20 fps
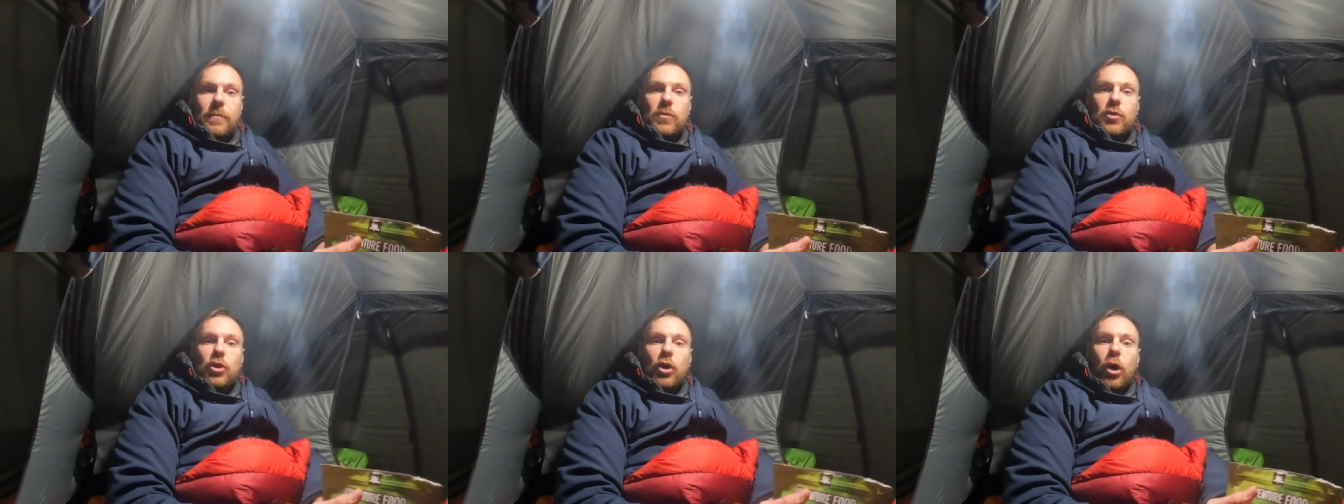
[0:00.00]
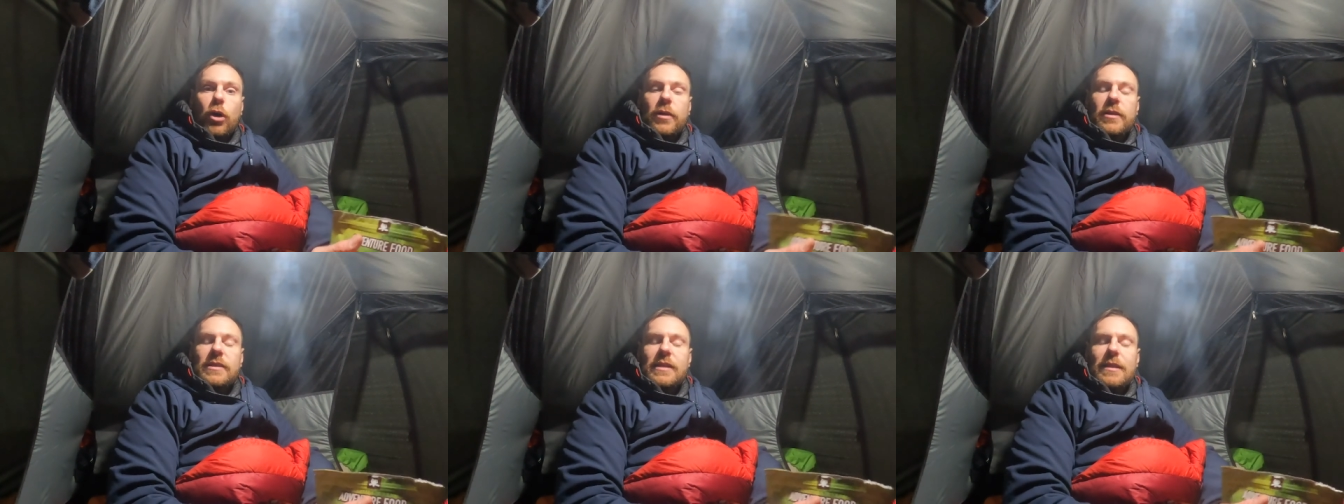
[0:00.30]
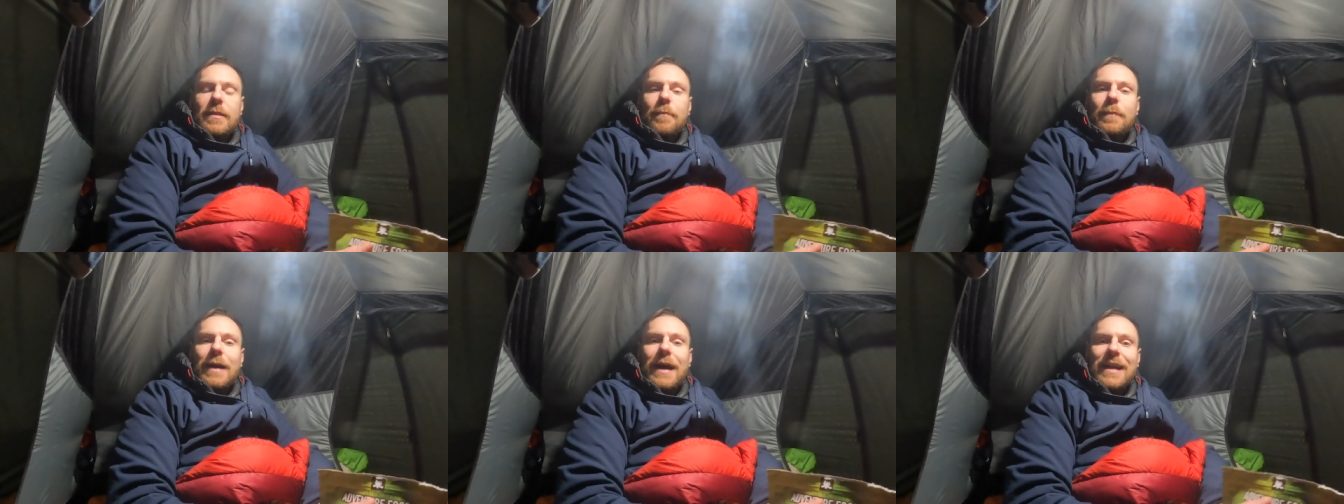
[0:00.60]
It's gone, it's
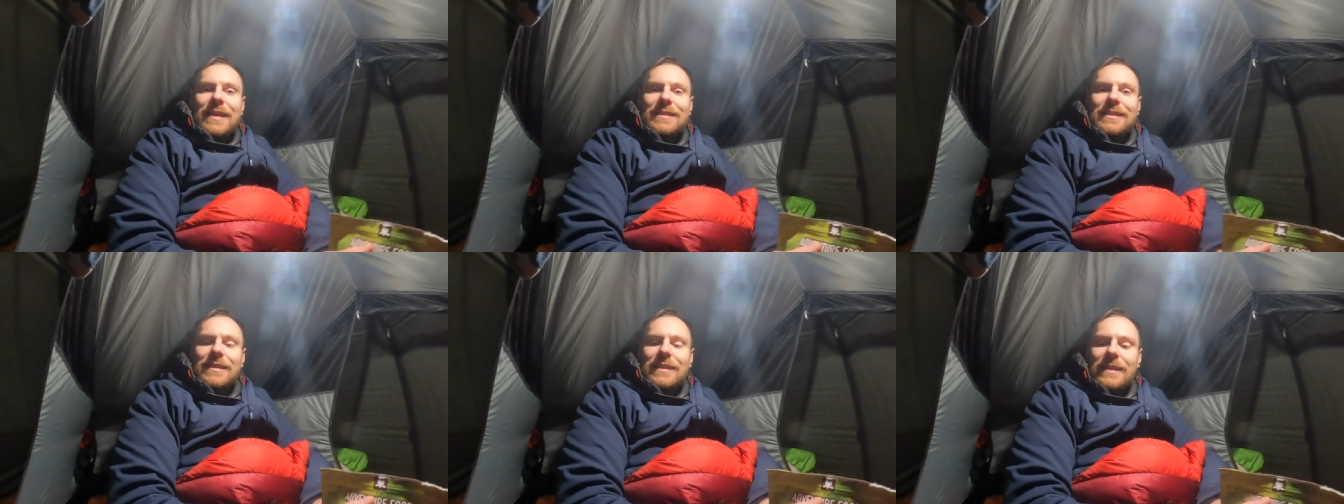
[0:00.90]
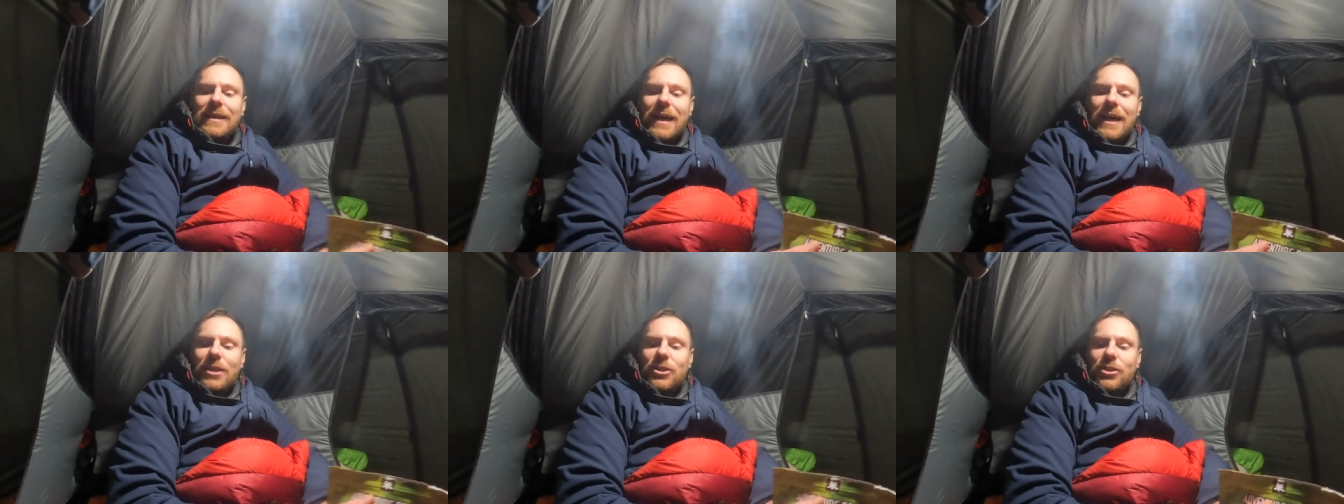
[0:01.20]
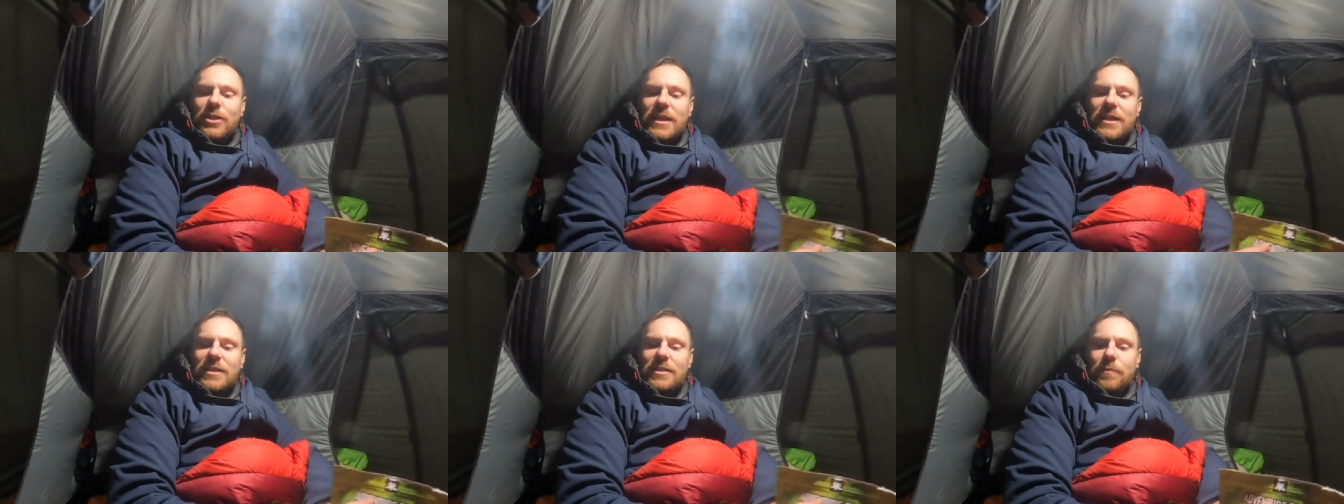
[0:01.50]
in the past,
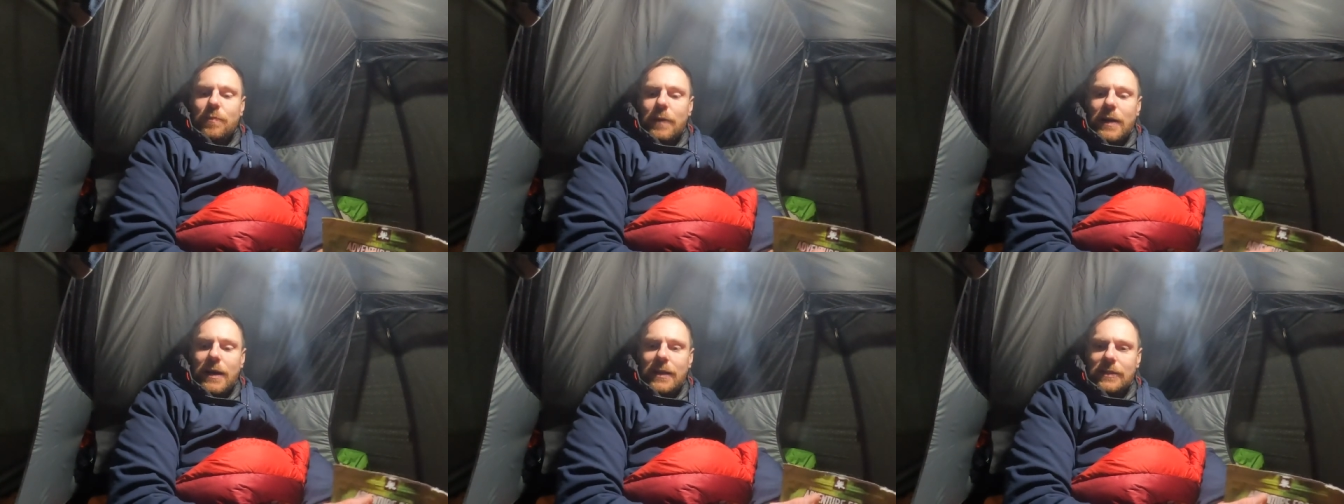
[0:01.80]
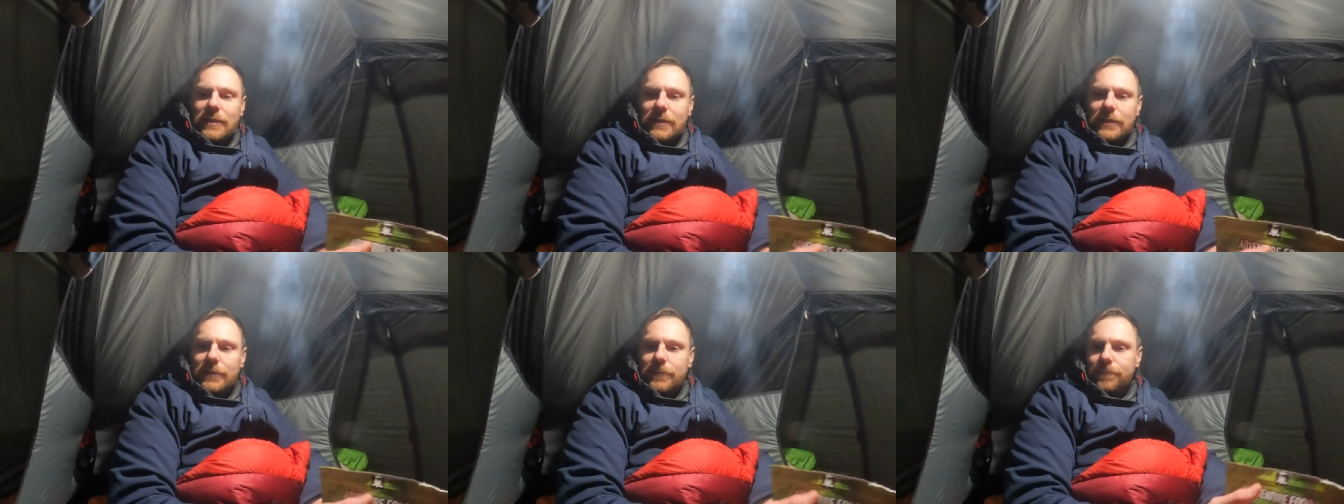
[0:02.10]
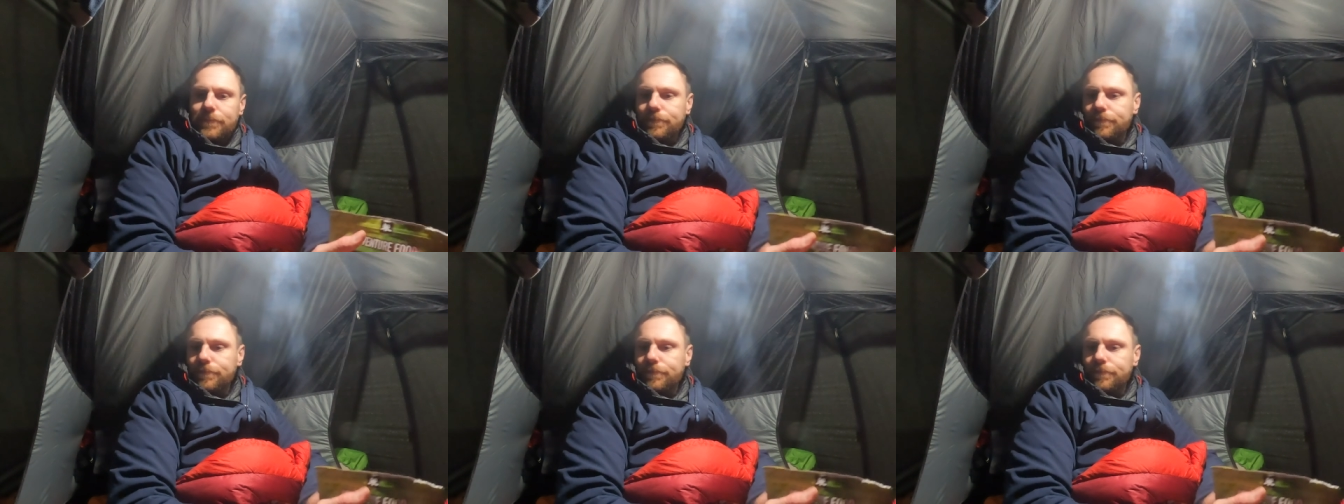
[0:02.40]
can't change the past